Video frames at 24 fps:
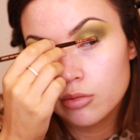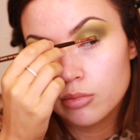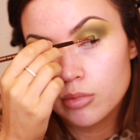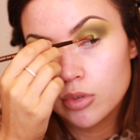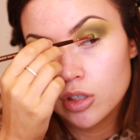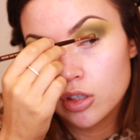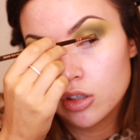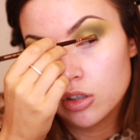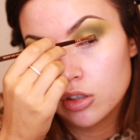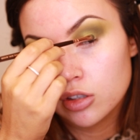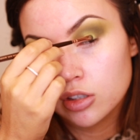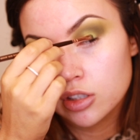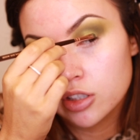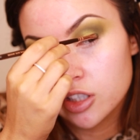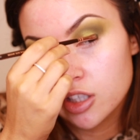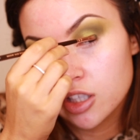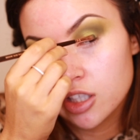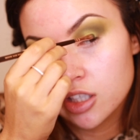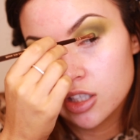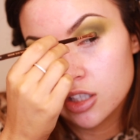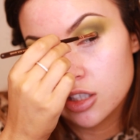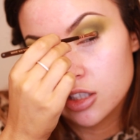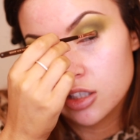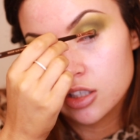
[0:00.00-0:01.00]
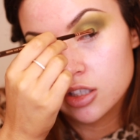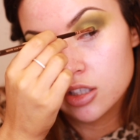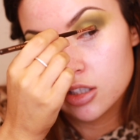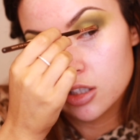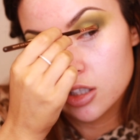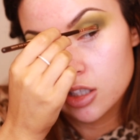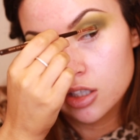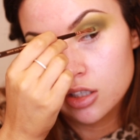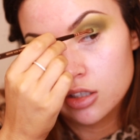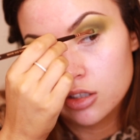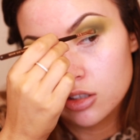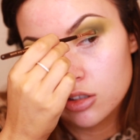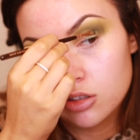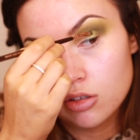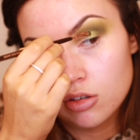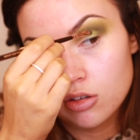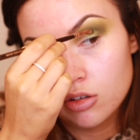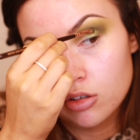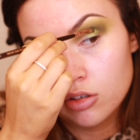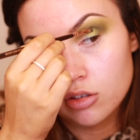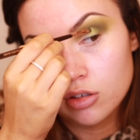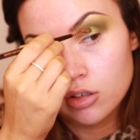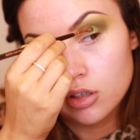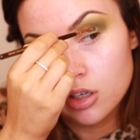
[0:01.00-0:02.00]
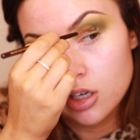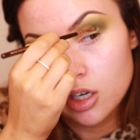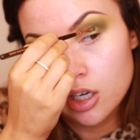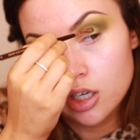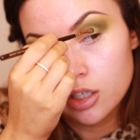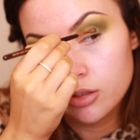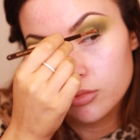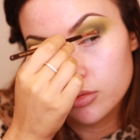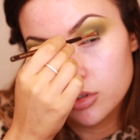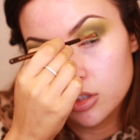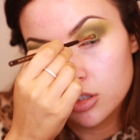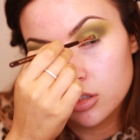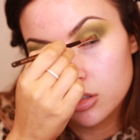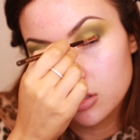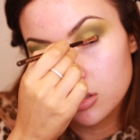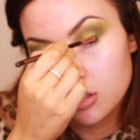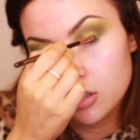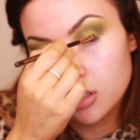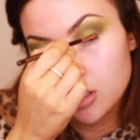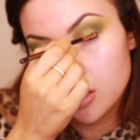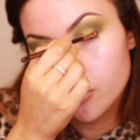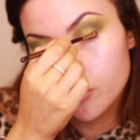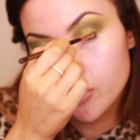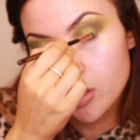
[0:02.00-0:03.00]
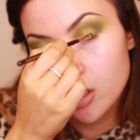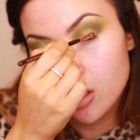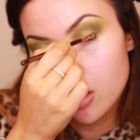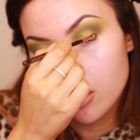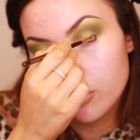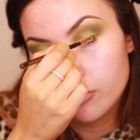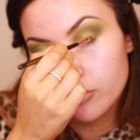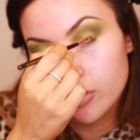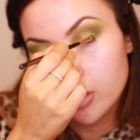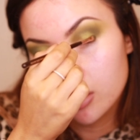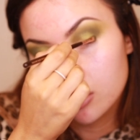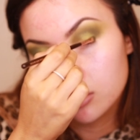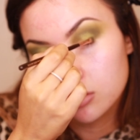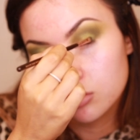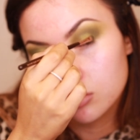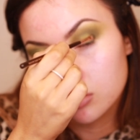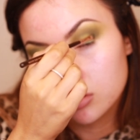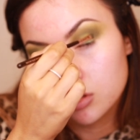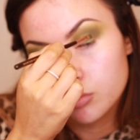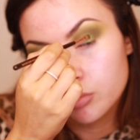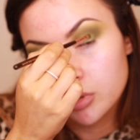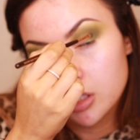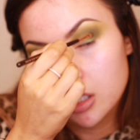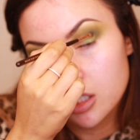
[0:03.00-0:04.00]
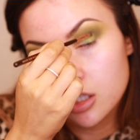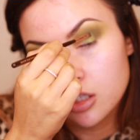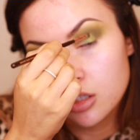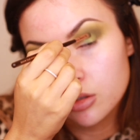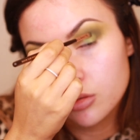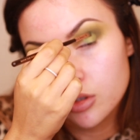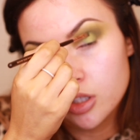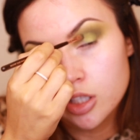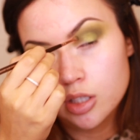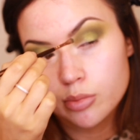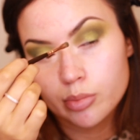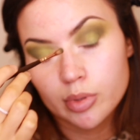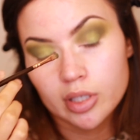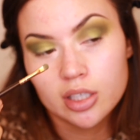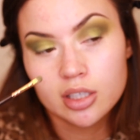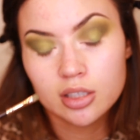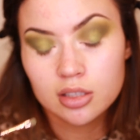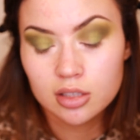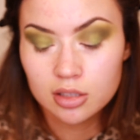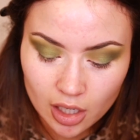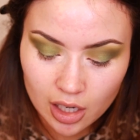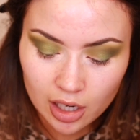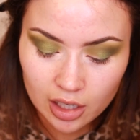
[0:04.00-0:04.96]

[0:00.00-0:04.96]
because this sticks on absolutely perfect with the P. Louise base.